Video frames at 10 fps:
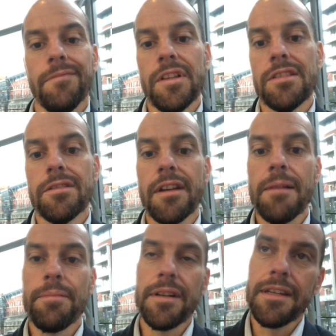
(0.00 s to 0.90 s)
stood
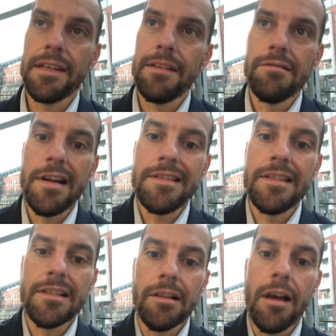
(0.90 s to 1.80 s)
up and he raised
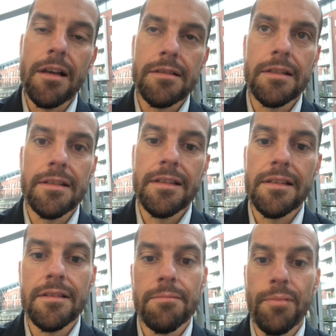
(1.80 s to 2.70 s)
his glass and he
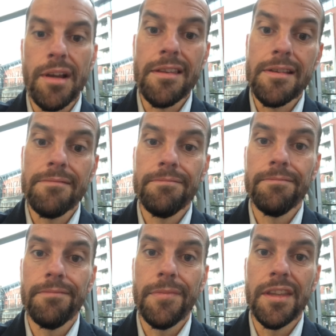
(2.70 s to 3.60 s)
says, "Brother,
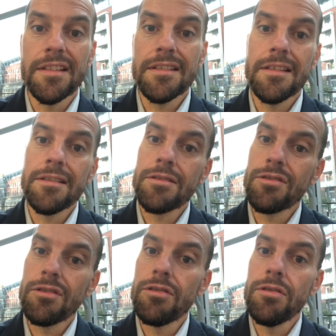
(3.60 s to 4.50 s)
this is
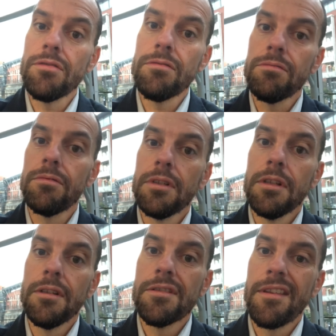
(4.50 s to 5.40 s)
to you,
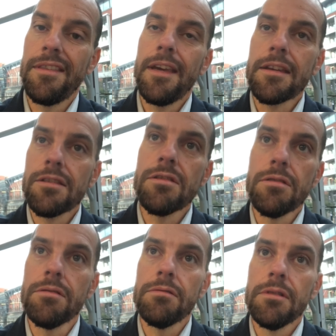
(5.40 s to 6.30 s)
to thank
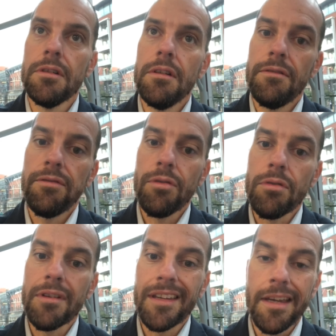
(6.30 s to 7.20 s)
you
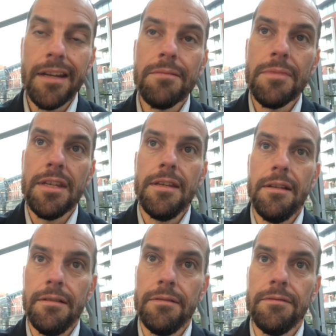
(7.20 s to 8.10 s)
for getting me
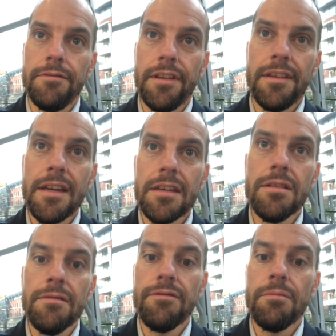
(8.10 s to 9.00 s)
here, for thank
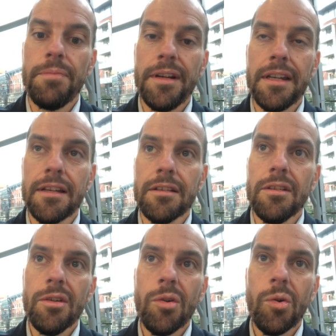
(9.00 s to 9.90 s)
you for putting
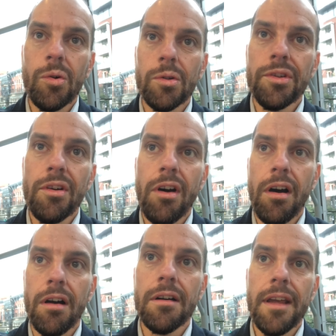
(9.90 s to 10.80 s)
all your
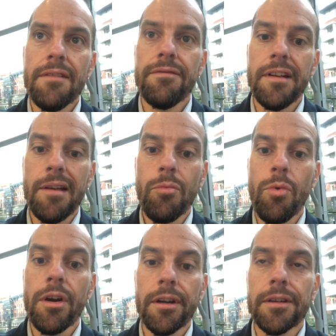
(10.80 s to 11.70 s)
hard effort and
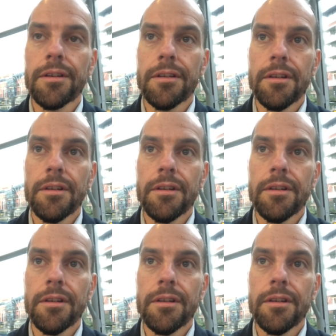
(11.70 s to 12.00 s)
work.